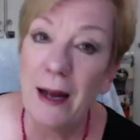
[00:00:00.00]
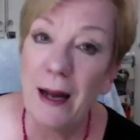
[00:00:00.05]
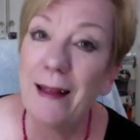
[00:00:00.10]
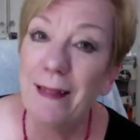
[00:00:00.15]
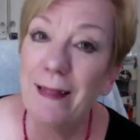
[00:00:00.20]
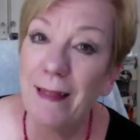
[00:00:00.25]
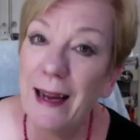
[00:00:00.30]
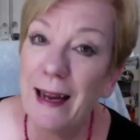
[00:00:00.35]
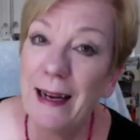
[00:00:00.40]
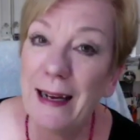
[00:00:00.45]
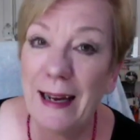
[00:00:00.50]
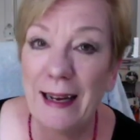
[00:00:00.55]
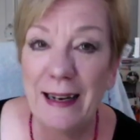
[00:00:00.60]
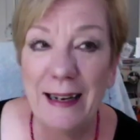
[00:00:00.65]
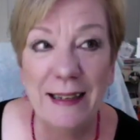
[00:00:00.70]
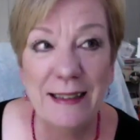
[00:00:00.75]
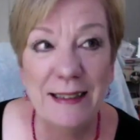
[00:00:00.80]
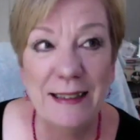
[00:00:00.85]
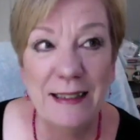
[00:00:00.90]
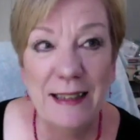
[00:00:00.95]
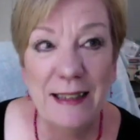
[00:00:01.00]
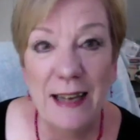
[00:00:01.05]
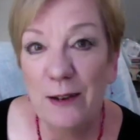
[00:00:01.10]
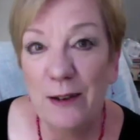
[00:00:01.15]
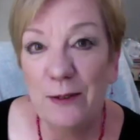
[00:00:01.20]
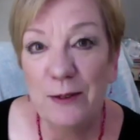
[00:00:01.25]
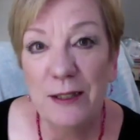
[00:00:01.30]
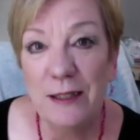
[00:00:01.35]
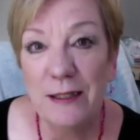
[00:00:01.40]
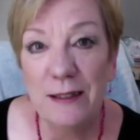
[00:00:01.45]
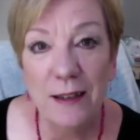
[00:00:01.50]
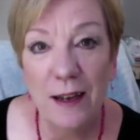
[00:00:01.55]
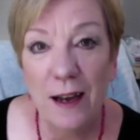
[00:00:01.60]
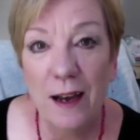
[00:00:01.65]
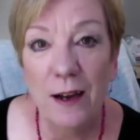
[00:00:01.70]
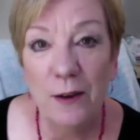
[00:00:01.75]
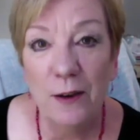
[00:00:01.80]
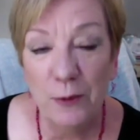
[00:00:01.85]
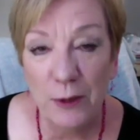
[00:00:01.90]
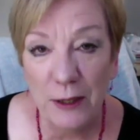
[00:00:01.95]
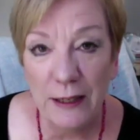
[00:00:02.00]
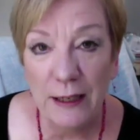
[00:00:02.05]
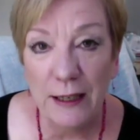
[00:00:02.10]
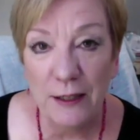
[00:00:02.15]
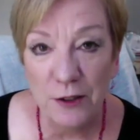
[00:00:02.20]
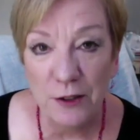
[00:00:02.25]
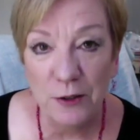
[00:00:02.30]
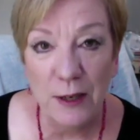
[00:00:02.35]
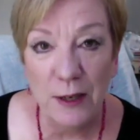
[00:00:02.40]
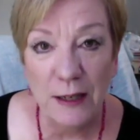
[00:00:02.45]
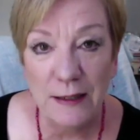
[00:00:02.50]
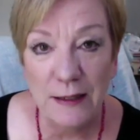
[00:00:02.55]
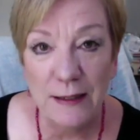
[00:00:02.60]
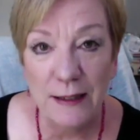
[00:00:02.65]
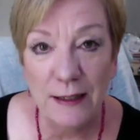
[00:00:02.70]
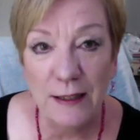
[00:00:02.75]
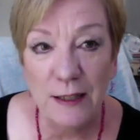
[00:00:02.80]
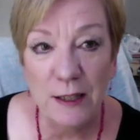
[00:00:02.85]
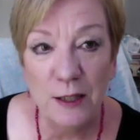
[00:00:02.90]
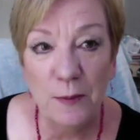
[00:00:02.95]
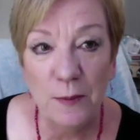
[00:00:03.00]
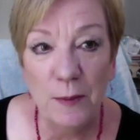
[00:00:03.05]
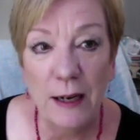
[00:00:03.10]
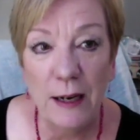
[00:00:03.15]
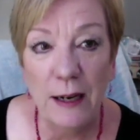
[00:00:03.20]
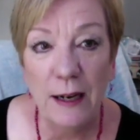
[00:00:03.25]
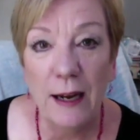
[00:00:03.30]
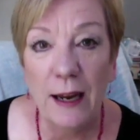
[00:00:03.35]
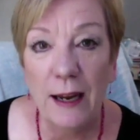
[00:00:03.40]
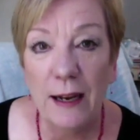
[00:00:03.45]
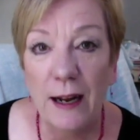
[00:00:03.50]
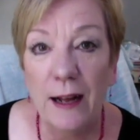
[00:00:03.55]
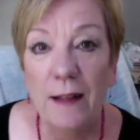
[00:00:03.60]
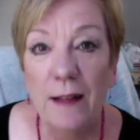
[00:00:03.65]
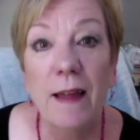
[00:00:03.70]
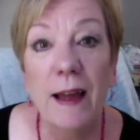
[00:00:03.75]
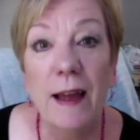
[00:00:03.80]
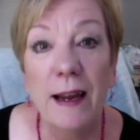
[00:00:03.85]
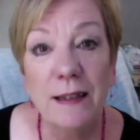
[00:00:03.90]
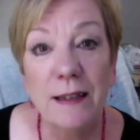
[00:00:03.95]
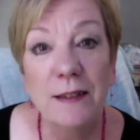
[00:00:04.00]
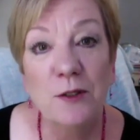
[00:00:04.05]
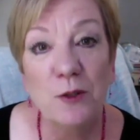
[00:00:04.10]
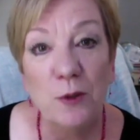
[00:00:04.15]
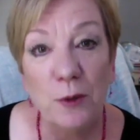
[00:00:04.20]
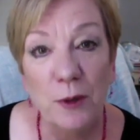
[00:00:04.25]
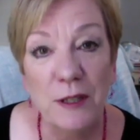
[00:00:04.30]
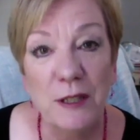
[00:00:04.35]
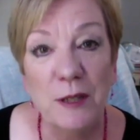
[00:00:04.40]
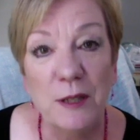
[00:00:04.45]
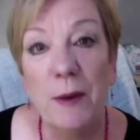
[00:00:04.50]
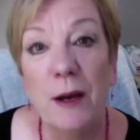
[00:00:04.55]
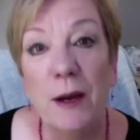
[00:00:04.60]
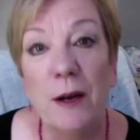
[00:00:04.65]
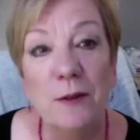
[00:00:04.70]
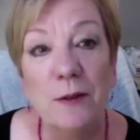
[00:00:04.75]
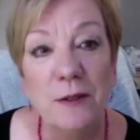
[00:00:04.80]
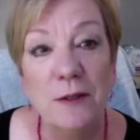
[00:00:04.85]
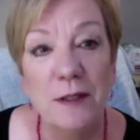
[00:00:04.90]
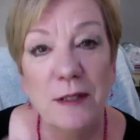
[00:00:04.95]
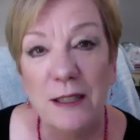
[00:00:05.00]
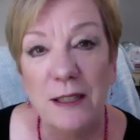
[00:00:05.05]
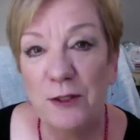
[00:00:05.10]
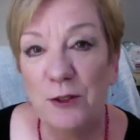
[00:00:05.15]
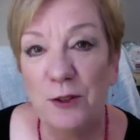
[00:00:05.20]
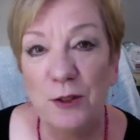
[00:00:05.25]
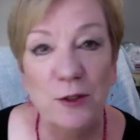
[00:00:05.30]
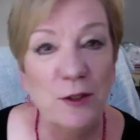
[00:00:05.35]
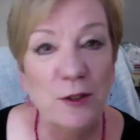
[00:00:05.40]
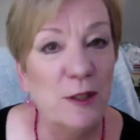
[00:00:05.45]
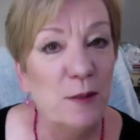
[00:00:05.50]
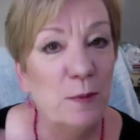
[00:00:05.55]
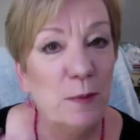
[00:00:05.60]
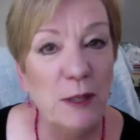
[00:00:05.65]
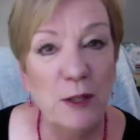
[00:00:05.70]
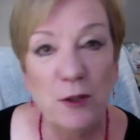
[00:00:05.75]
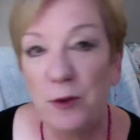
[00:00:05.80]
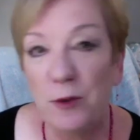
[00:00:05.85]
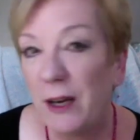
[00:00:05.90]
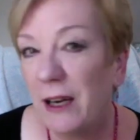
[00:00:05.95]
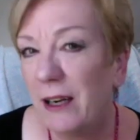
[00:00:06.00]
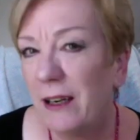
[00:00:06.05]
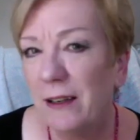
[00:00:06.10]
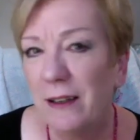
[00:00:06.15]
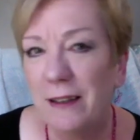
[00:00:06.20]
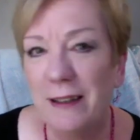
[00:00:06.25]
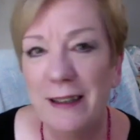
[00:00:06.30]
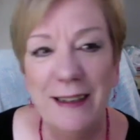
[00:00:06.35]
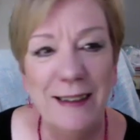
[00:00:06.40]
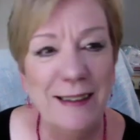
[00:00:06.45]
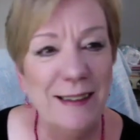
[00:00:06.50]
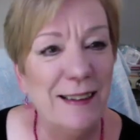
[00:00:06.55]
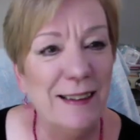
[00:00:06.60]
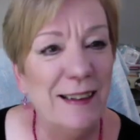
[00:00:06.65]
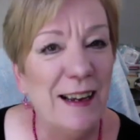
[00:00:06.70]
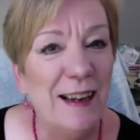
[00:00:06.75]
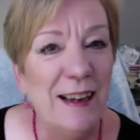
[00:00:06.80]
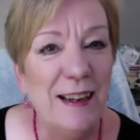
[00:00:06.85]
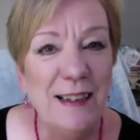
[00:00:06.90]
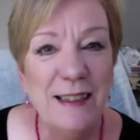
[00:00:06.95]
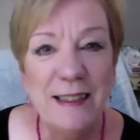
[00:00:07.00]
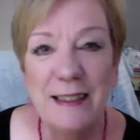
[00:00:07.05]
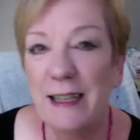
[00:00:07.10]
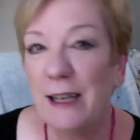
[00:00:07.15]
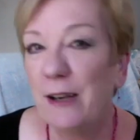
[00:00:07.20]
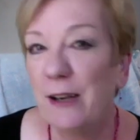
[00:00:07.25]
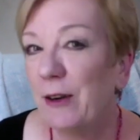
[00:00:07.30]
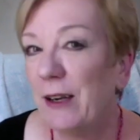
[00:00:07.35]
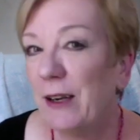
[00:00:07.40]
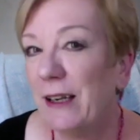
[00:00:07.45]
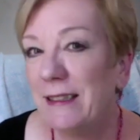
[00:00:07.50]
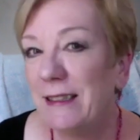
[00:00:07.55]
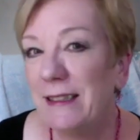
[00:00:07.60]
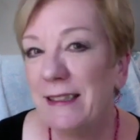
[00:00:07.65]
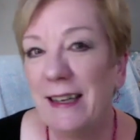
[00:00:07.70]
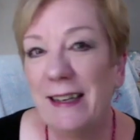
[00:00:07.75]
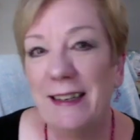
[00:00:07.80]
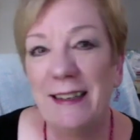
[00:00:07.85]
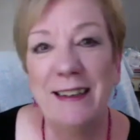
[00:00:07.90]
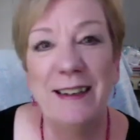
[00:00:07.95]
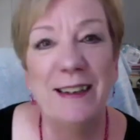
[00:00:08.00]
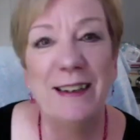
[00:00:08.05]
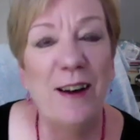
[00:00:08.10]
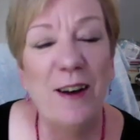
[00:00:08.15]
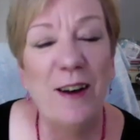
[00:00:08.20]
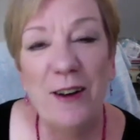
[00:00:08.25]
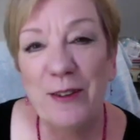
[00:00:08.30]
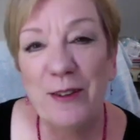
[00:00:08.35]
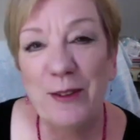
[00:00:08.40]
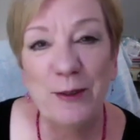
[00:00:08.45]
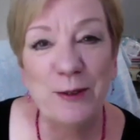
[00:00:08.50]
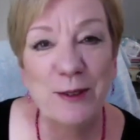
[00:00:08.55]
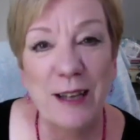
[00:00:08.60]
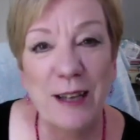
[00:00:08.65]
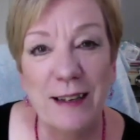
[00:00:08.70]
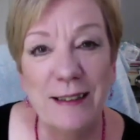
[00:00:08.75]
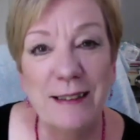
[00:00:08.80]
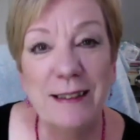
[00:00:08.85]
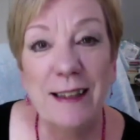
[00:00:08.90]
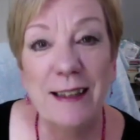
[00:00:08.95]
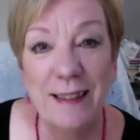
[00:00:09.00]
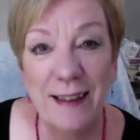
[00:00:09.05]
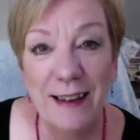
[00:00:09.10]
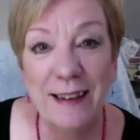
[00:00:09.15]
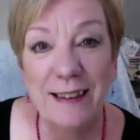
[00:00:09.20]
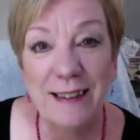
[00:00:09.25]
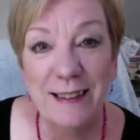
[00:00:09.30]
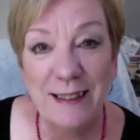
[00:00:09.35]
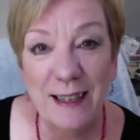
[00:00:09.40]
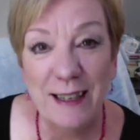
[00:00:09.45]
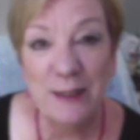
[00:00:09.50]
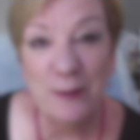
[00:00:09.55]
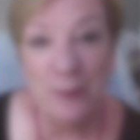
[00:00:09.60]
I like it. It sounds really interesting to me, and I like stories about sisters and betrayal and secrets and all those kinds of things as